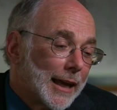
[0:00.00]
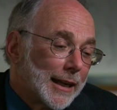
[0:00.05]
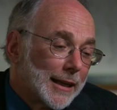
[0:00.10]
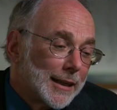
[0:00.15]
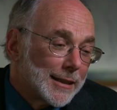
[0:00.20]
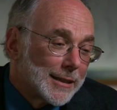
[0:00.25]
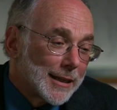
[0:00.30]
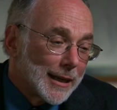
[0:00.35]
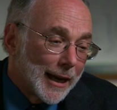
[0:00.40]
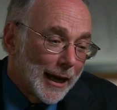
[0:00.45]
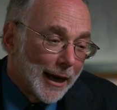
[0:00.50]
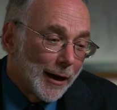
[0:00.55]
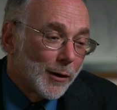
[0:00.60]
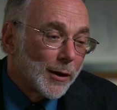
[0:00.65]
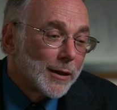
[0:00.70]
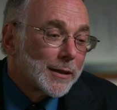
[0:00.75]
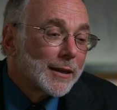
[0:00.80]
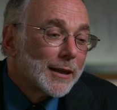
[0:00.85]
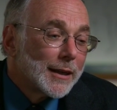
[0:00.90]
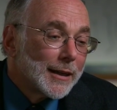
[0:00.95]
is
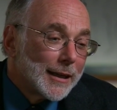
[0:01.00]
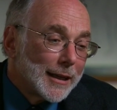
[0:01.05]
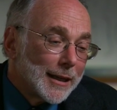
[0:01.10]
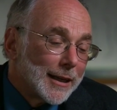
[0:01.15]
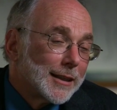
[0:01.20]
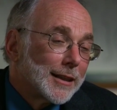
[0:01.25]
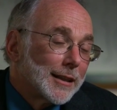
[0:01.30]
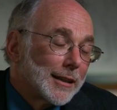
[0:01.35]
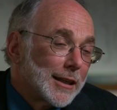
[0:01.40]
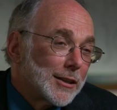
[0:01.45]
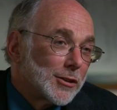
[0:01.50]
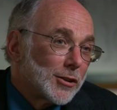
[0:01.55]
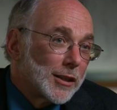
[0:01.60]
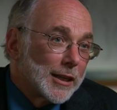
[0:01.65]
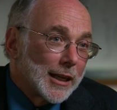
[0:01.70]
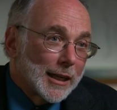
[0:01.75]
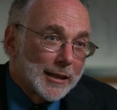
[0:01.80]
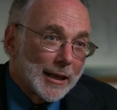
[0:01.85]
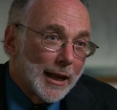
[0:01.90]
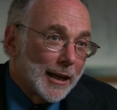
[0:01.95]
inherent in the laser
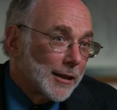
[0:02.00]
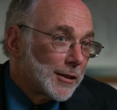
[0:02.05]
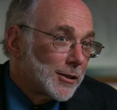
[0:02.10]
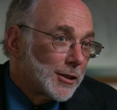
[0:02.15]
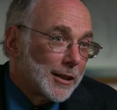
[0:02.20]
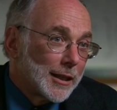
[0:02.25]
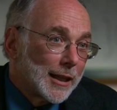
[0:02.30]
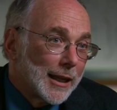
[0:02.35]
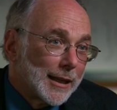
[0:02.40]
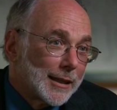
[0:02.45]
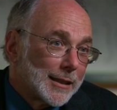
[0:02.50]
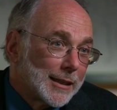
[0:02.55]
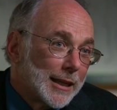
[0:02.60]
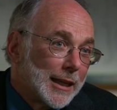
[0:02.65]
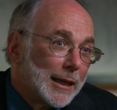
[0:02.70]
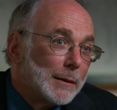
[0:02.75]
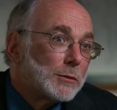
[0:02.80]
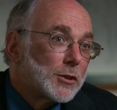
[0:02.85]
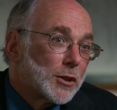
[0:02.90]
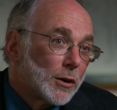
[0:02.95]
technology that
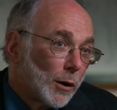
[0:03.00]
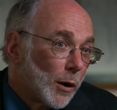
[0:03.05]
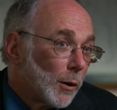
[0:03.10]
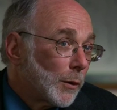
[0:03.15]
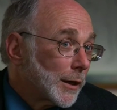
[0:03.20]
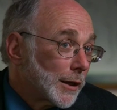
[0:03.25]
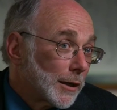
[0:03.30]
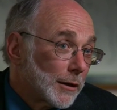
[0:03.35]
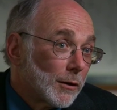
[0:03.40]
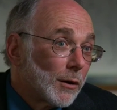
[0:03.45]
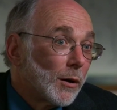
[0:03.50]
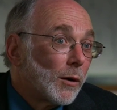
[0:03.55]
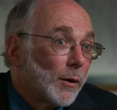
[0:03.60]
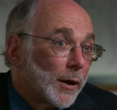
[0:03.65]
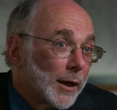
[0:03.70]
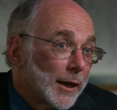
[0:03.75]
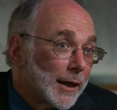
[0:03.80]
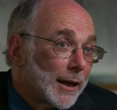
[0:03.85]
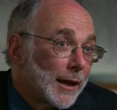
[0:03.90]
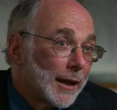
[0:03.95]
keeps growing and
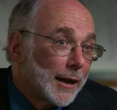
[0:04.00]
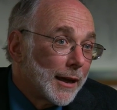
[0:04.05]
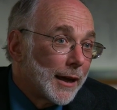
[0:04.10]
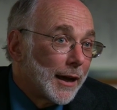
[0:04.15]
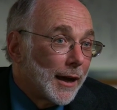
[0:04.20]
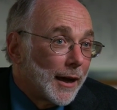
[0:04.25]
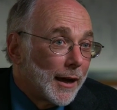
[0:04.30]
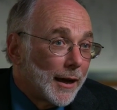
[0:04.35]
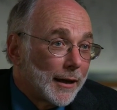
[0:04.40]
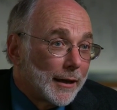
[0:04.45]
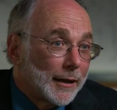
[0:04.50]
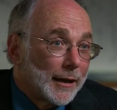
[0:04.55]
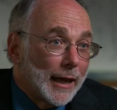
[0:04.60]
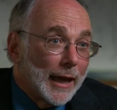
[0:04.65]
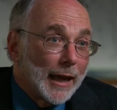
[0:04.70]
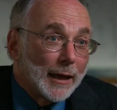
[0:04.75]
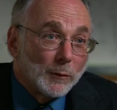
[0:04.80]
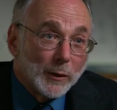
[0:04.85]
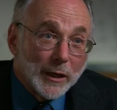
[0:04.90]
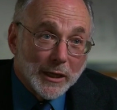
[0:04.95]
growing,
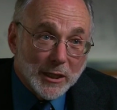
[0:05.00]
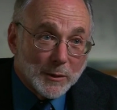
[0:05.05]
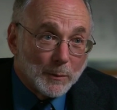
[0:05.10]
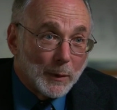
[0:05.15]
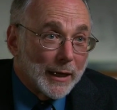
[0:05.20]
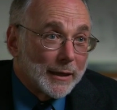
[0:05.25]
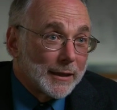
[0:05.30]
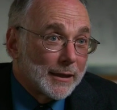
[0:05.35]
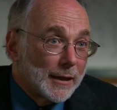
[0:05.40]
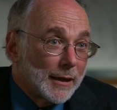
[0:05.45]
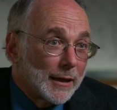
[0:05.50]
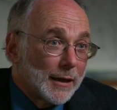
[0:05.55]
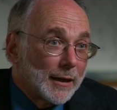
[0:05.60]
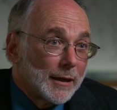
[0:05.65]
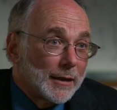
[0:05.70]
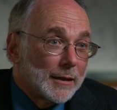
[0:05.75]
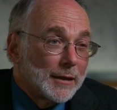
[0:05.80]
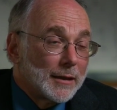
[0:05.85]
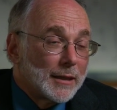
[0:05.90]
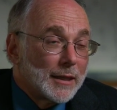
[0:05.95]
and we expect
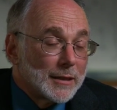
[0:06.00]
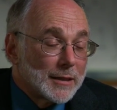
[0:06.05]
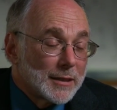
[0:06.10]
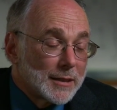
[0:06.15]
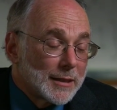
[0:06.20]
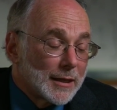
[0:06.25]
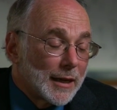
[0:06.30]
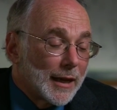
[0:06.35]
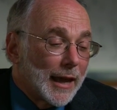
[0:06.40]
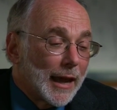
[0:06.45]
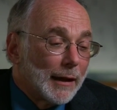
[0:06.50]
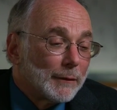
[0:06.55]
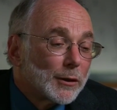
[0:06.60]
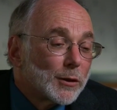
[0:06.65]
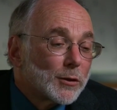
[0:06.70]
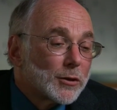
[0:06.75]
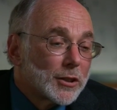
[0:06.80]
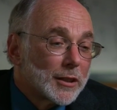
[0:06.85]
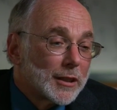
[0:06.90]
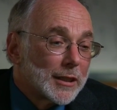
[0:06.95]
this
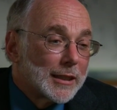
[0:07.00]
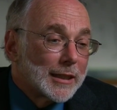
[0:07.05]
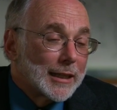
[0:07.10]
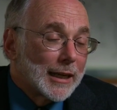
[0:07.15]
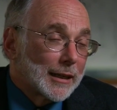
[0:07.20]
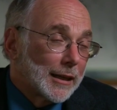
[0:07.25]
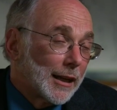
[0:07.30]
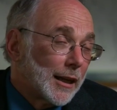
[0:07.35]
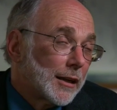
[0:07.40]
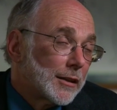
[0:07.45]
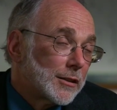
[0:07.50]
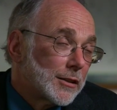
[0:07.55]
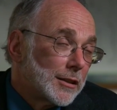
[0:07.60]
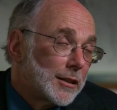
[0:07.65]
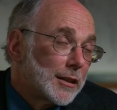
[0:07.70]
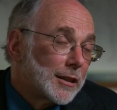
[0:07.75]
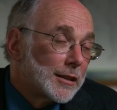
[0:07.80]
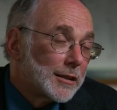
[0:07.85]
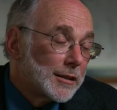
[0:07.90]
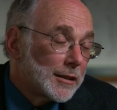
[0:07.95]
evolution of the technology
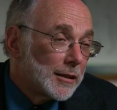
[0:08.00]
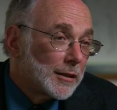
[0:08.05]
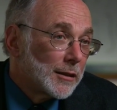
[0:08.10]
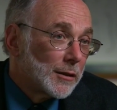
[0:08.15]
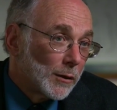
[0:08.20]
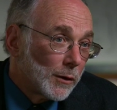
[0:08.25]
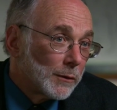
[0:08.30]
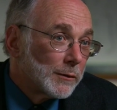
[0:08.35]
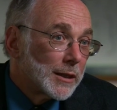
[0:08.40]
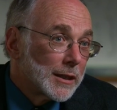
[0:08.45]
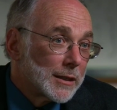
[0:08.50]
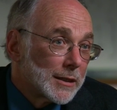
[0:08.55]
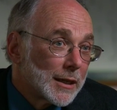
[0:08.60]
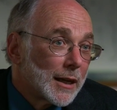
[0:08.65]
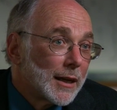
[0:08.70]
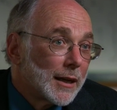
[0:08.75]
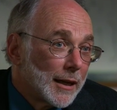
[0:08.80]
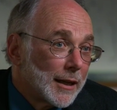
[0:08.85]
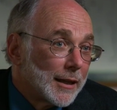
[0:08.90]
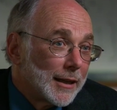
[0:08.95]
to continue over this
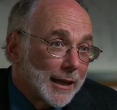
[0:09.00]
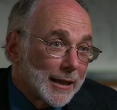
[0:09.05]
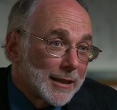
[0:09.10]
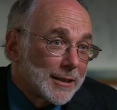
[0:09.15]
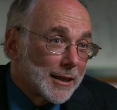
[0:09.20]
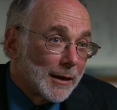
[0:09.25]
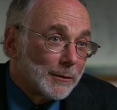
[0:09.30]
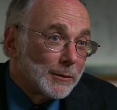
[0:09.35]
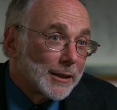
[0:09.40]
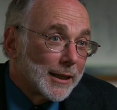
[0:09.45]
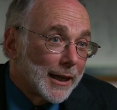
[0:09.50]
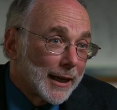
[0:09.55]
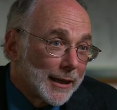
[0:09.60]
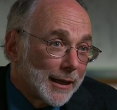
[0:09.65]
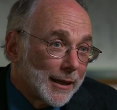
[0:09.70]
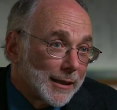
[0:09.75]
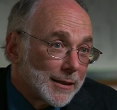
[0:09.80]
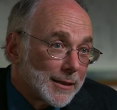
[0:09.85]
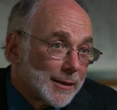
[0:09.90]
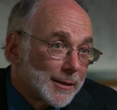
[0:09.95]
next several
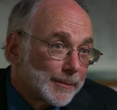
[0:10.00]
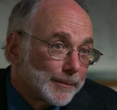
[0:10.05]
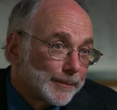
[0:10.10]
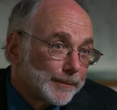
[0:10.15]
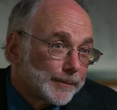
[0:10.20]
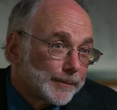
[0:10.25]
decades.